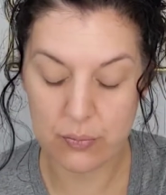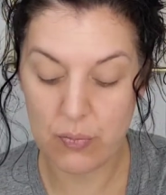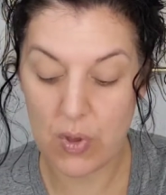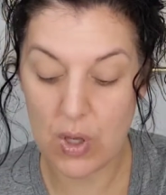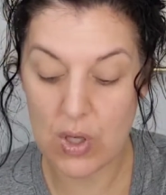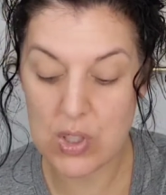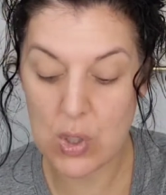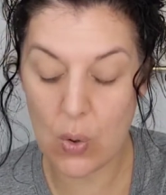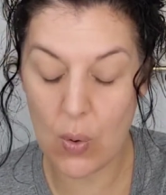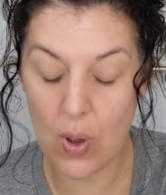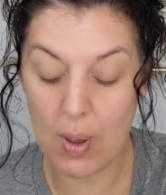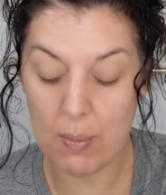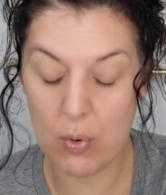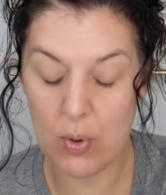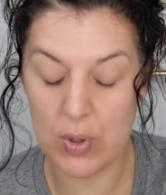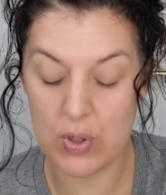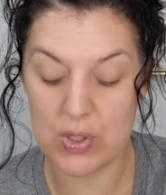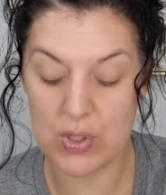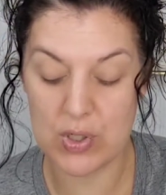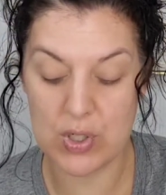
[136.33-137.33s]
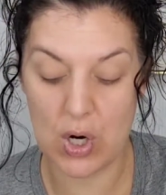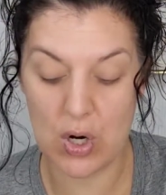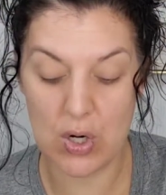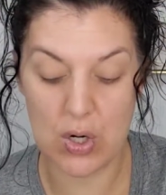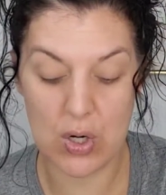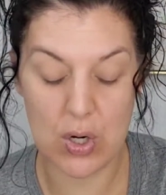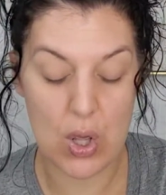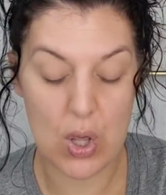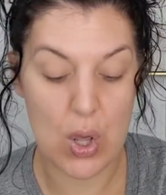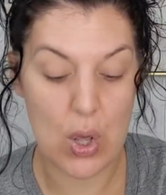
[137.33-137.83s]
So I'm going to start
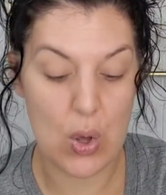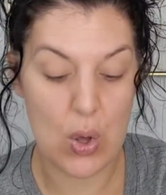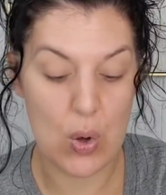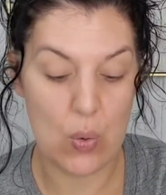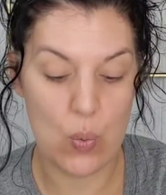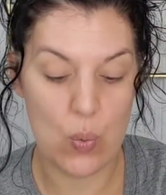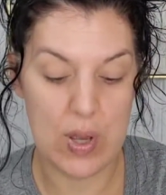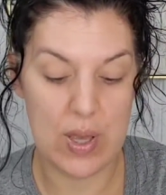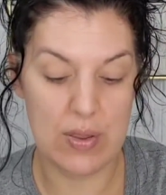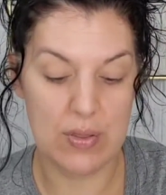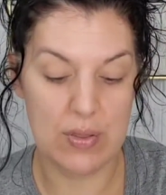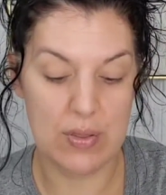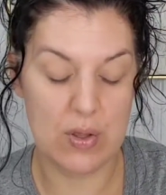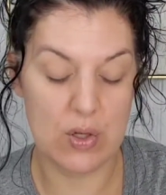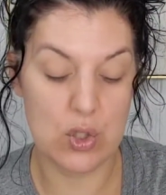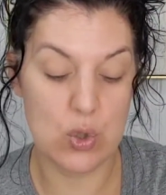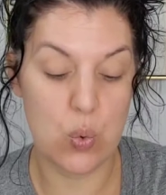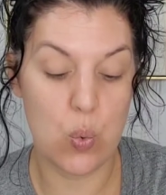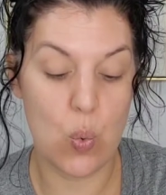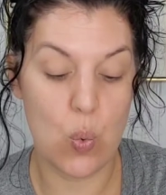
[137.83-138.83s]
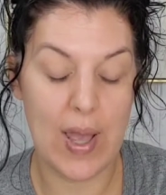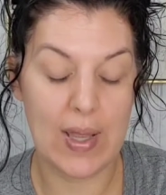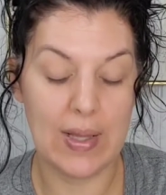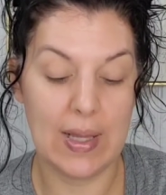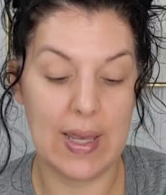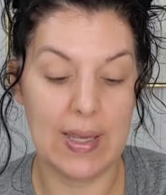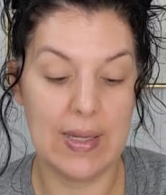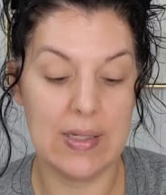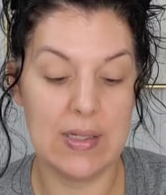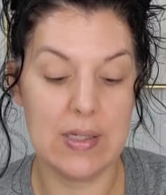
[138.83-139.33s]
with
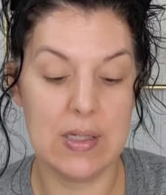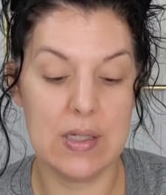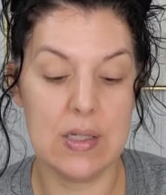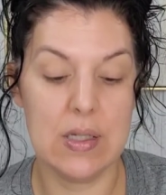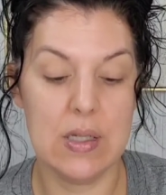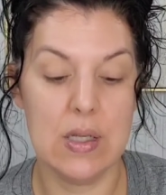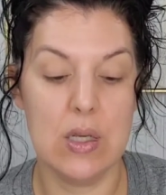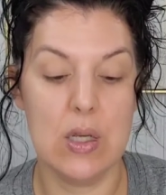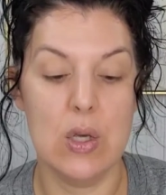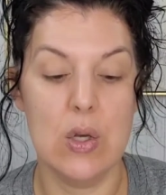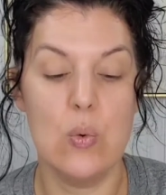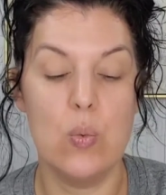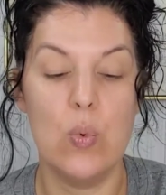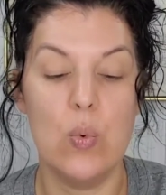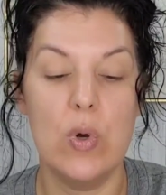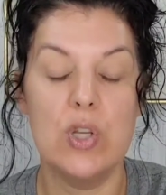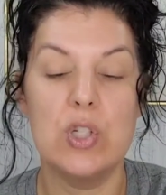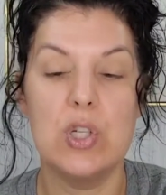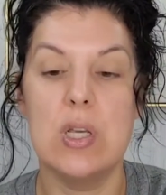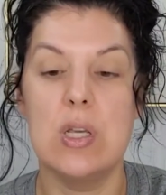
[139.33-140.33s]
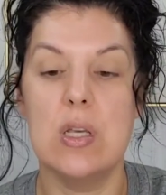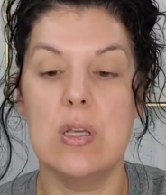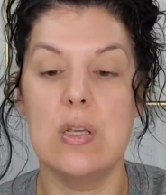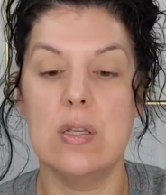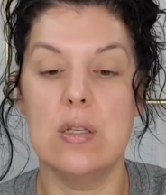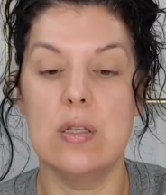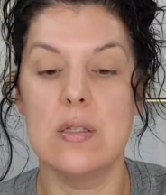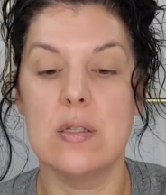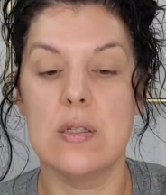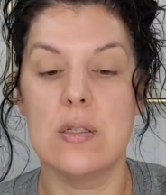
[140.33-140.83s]
Twilight, which
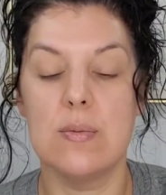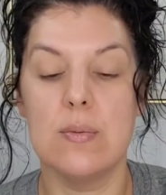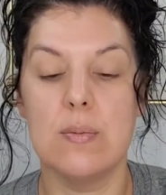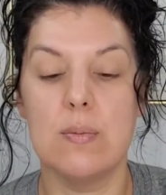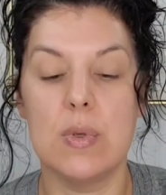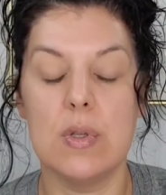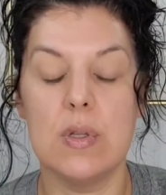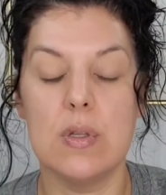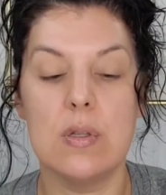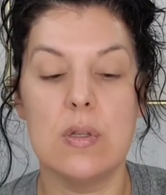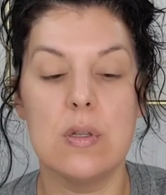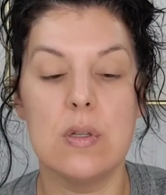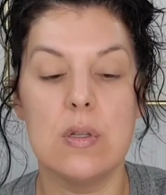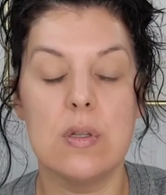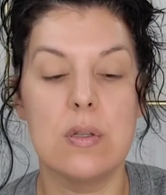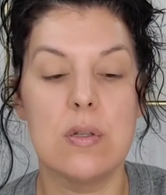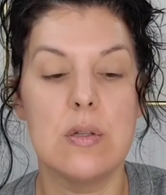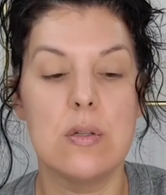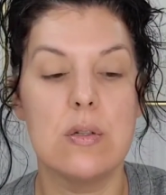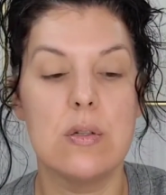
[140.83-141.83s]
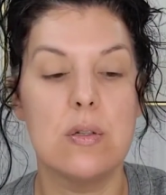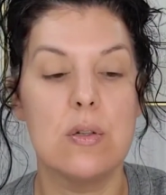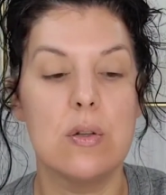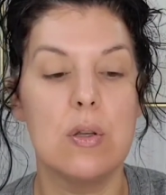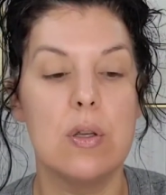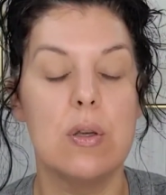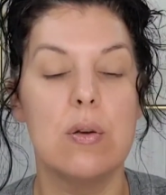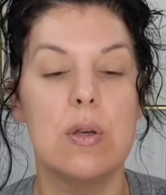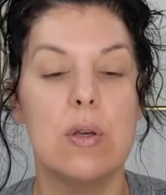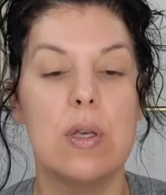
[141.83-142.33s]
is, let me show
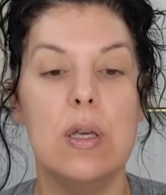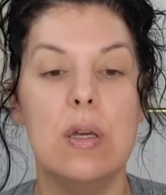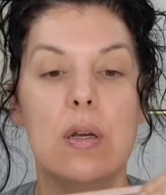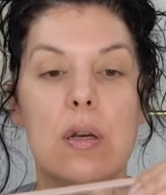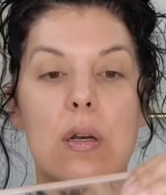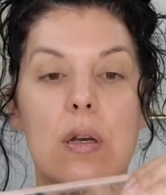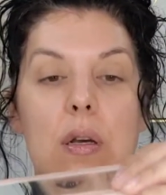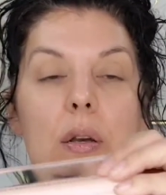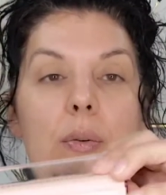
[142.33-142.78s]
you here,